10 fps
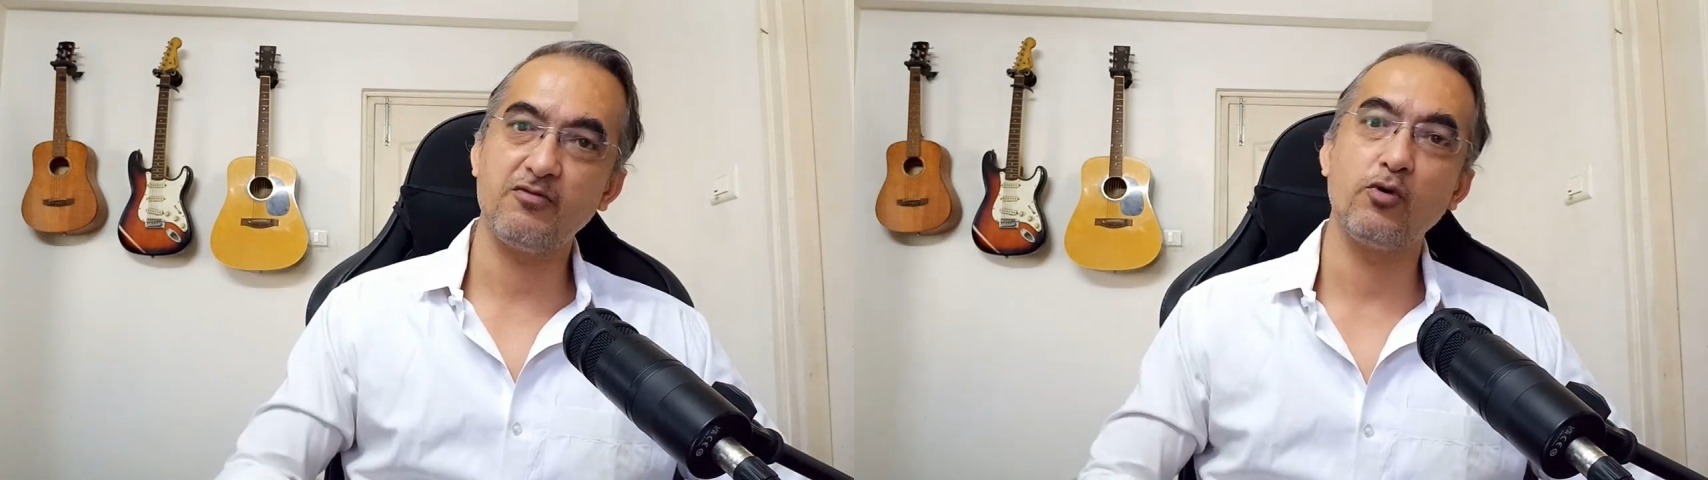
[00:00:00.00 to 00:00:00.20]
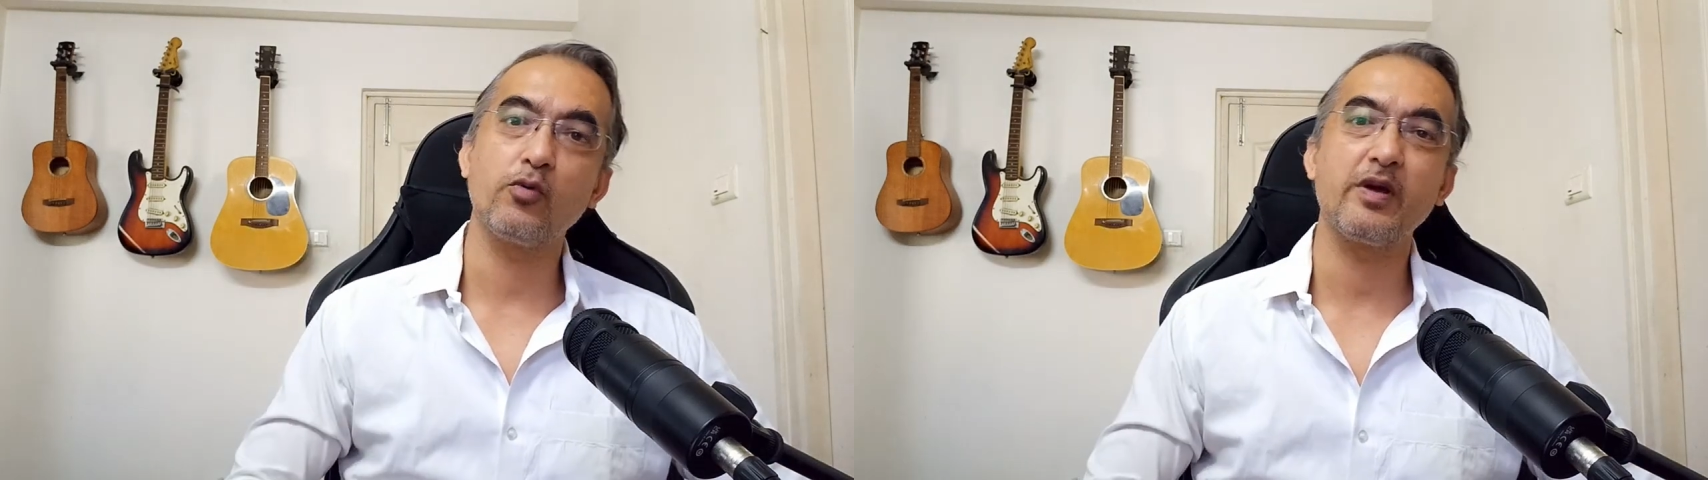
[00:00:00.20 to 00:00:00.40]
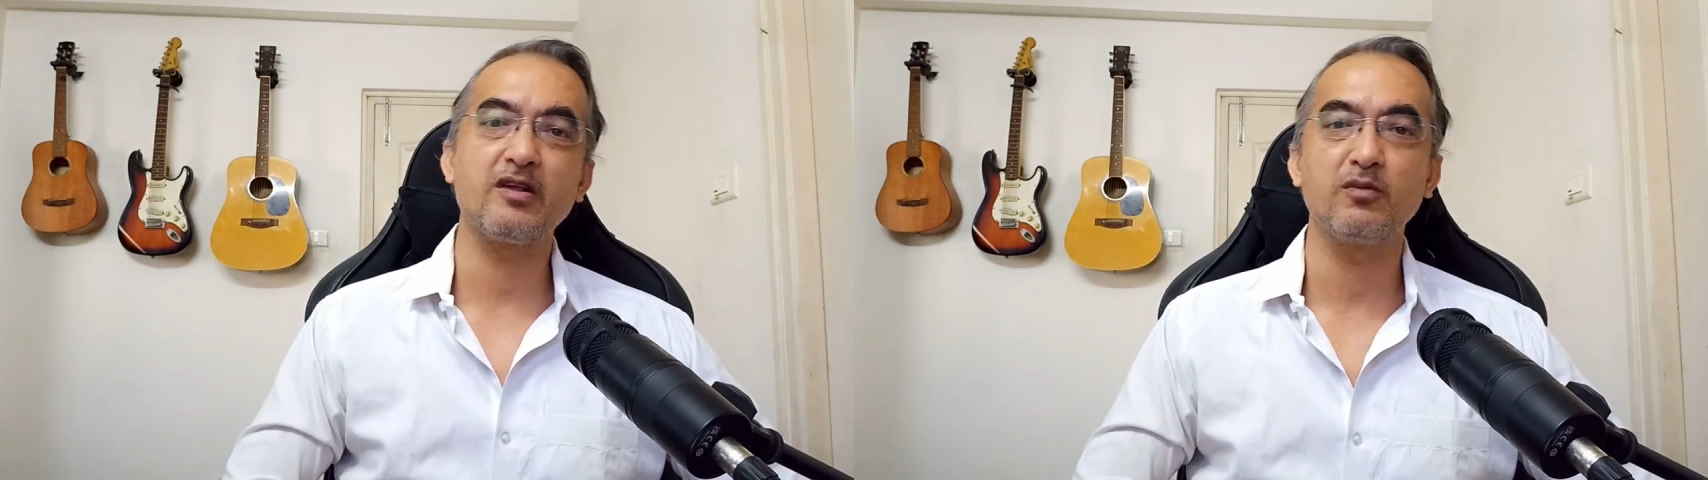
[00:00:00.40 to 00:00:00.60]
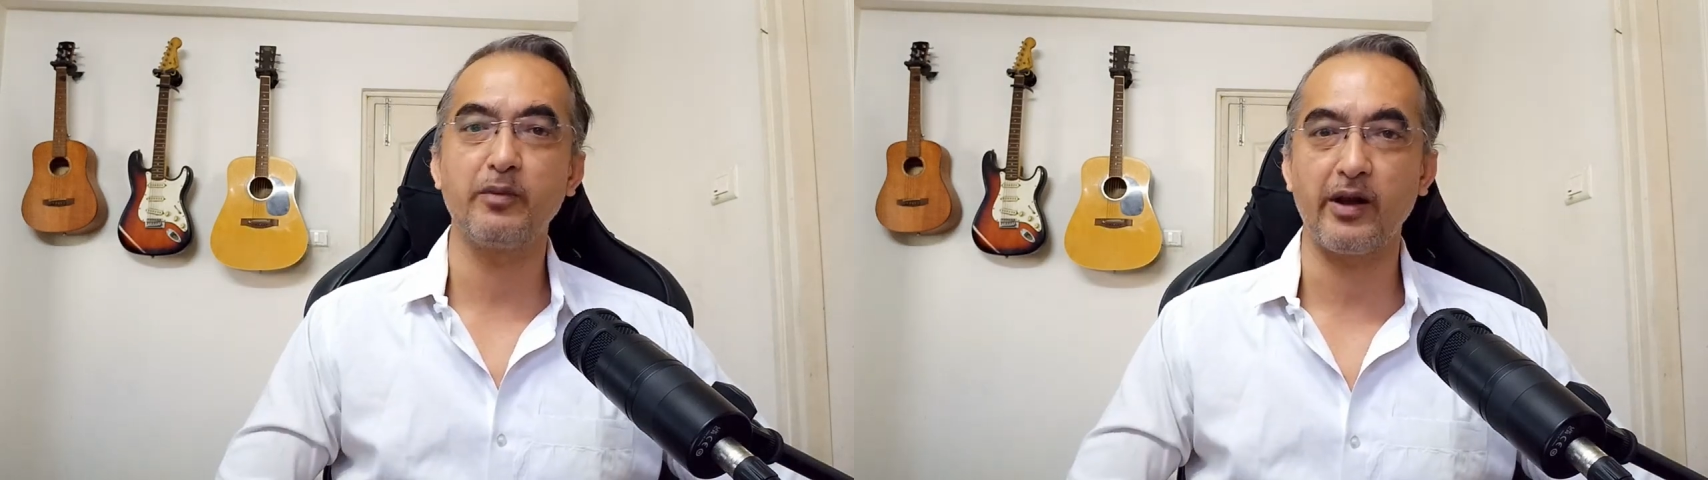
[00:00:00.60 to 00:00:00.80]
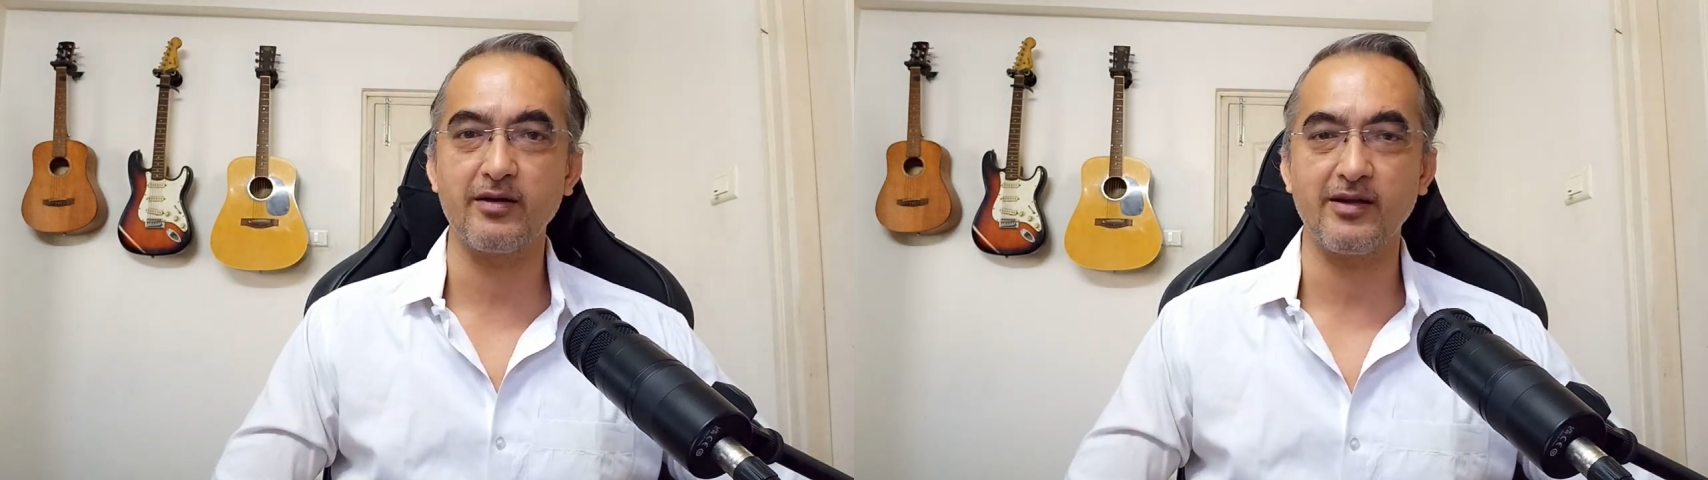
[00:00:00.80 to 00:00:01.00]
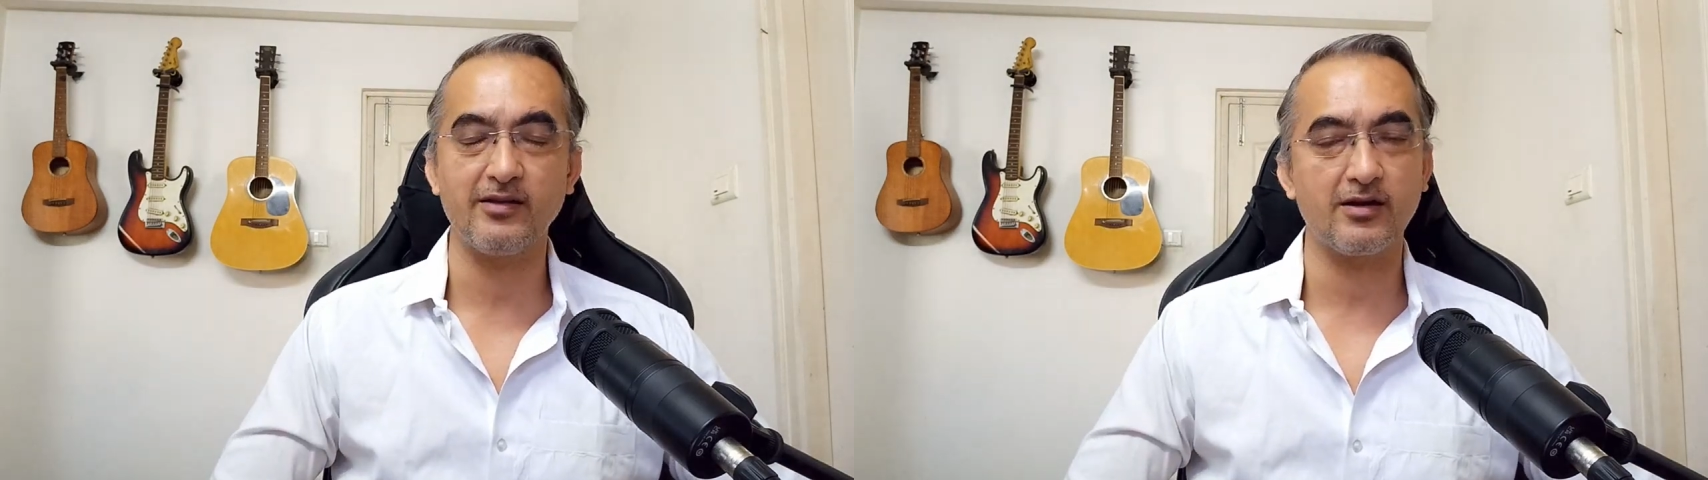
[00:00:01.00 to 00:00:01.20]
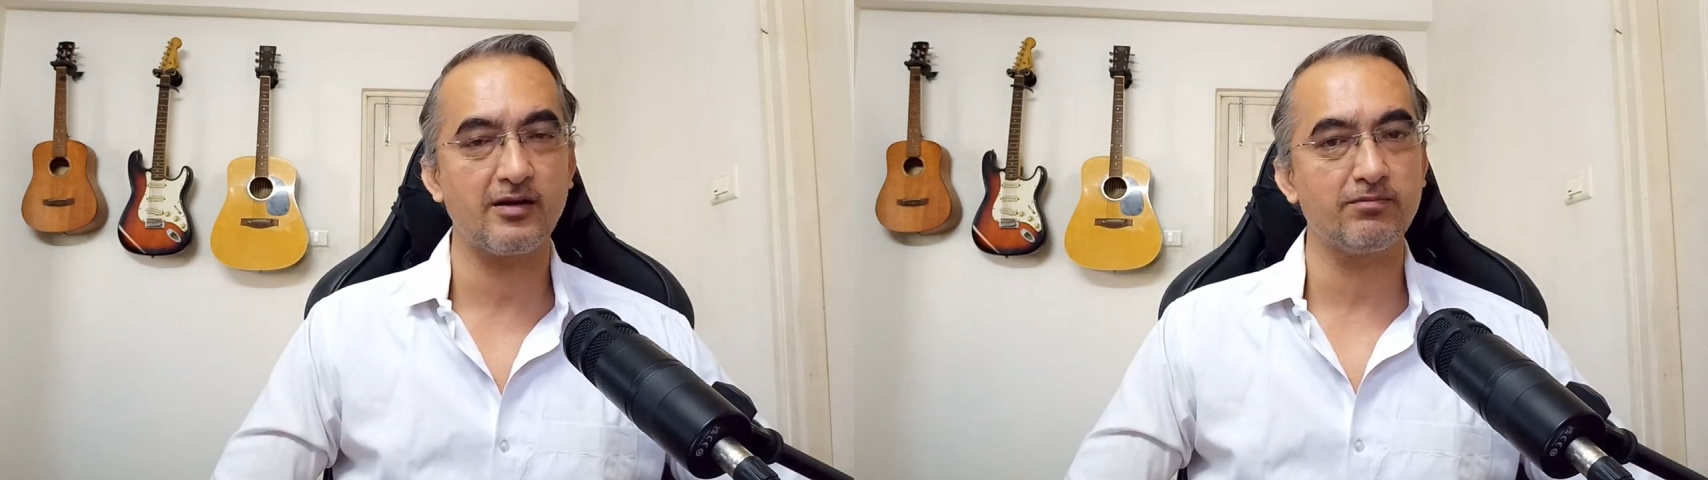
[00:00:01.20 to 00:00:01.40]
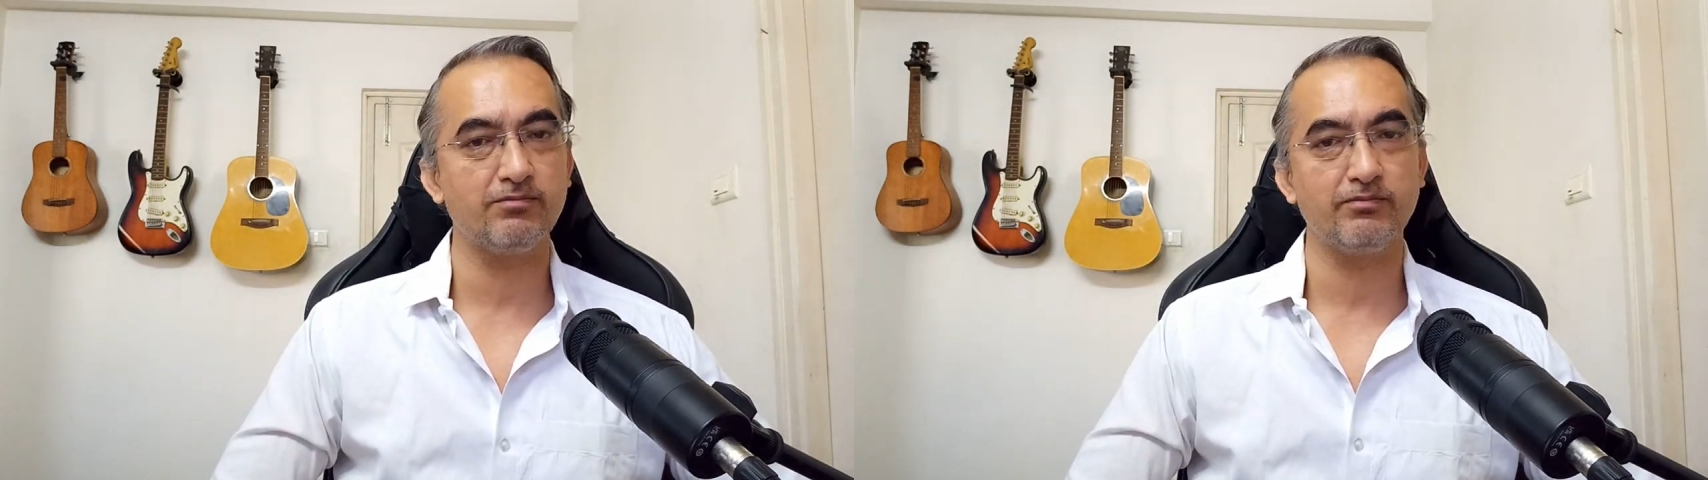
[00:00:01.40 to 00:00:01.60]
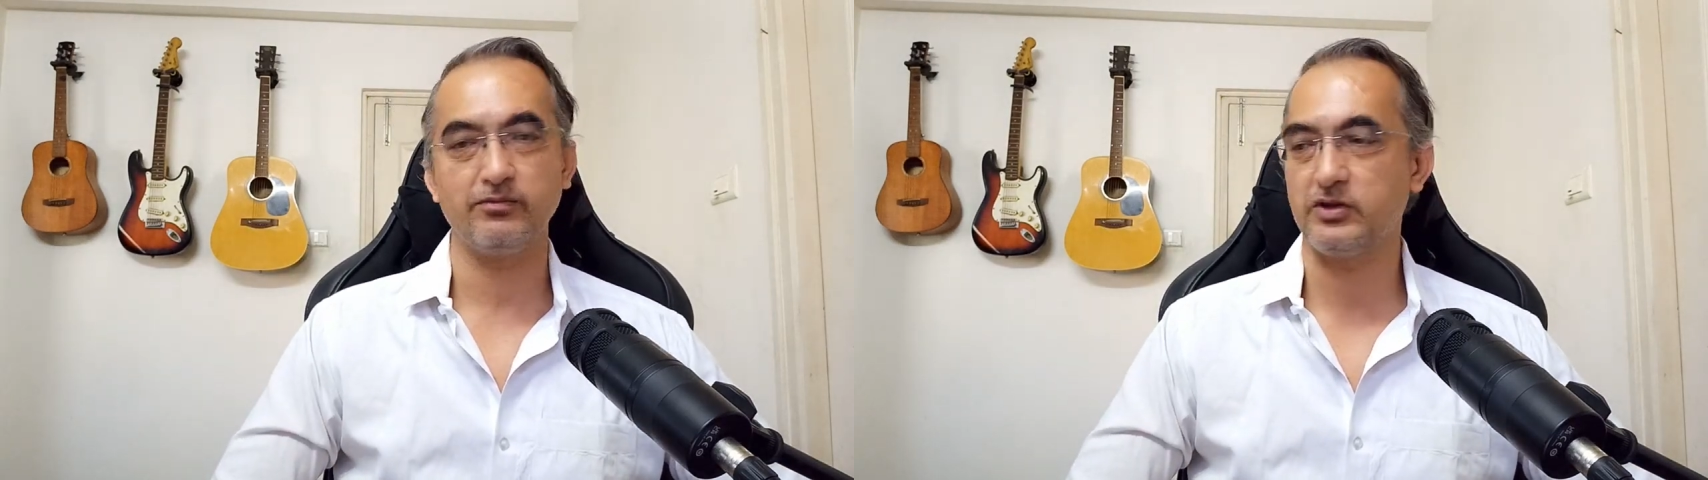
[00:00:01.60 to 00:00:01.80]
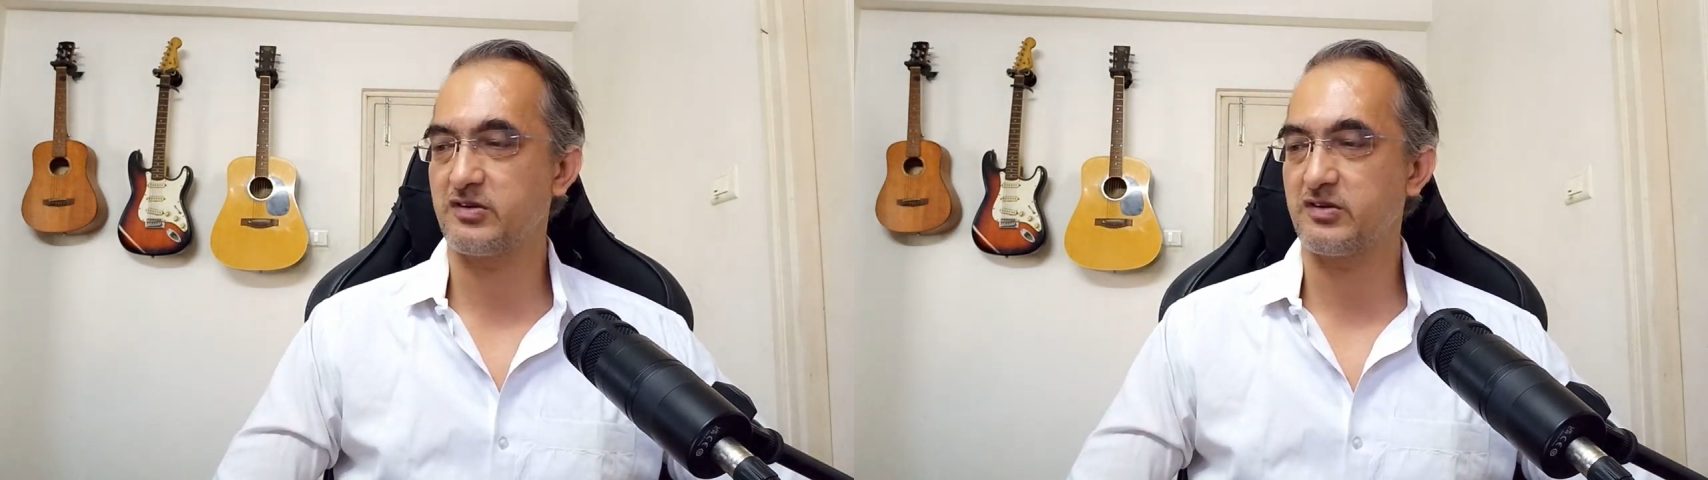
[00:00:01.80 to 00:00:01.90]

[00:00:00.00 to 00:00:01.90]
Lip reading: 4-week sprint and the